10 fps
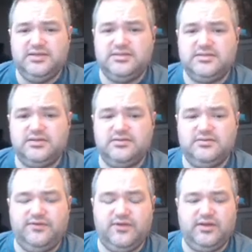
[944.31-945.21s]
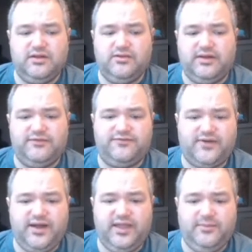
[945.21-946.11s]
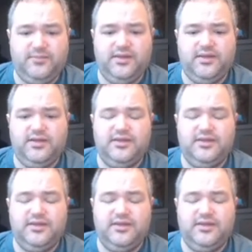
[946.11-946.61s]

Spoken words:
So if you're going to create a frame,